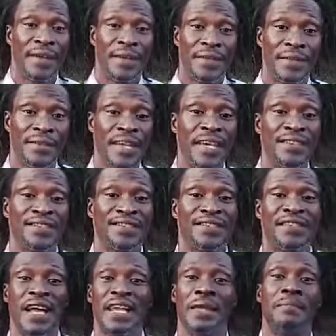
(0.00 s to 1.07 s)
this,
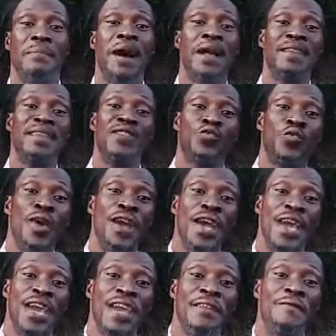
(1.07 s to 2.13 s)
now the man this way
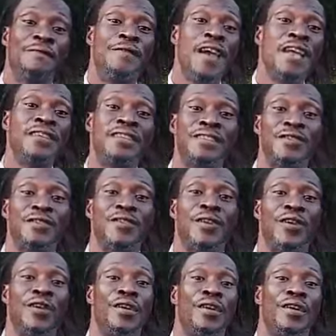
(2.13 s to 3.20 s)
invent
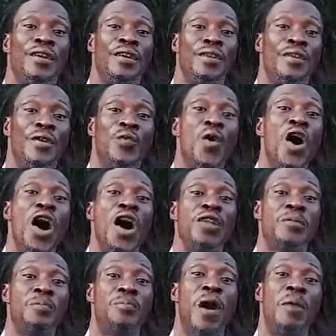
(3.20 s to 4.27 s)
the
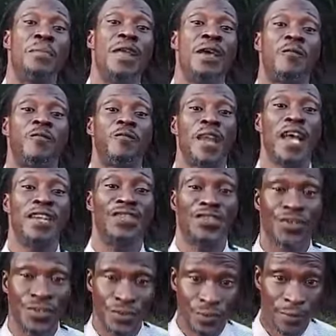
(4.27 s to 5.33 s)
word public
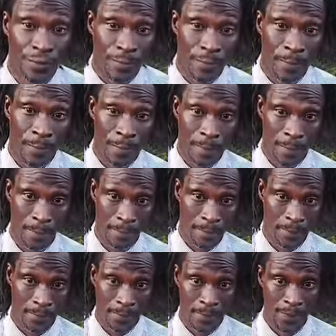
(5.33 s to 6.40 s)
relation.
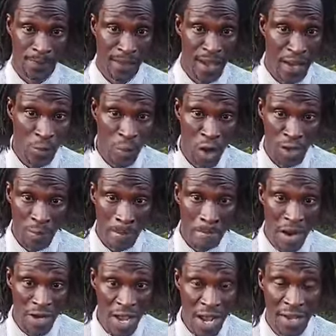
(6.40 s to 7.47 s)
Edward
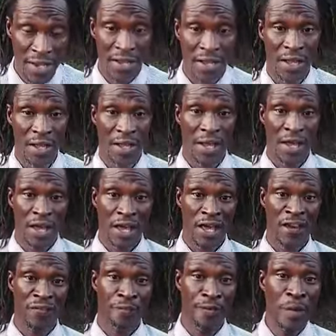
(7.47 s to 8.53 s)
Bernays.
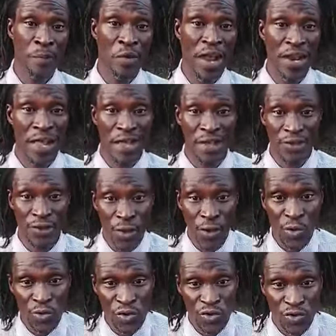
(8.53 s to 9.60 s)
If people and they
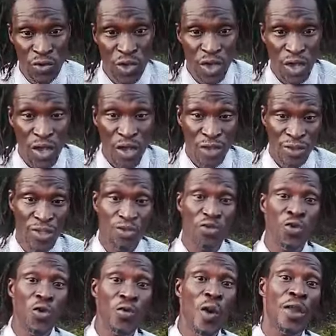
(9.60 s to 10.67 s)
use the
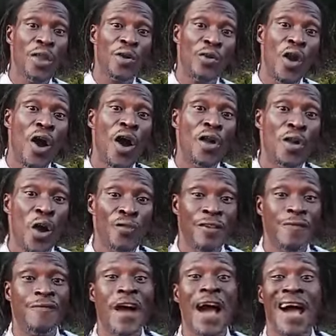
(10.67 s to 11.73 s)
tool what they call or
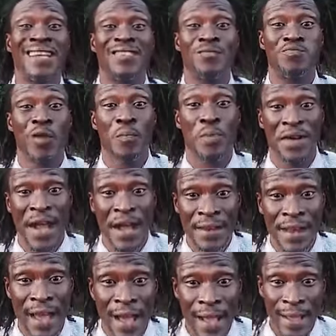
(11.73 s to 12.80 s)
refer as
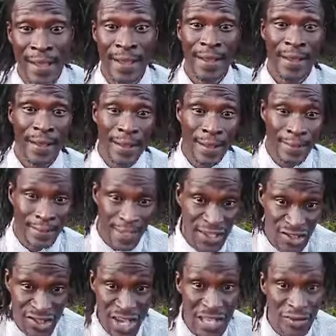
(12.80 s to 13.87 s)
propaganda,
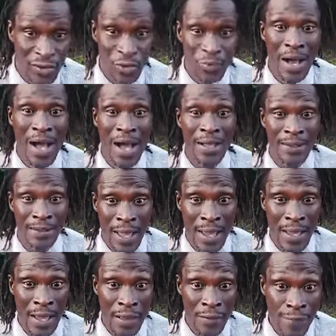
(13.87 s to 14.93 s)
this gentleman, now
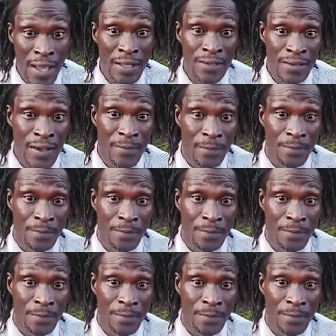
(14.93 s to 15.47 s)
he invent them.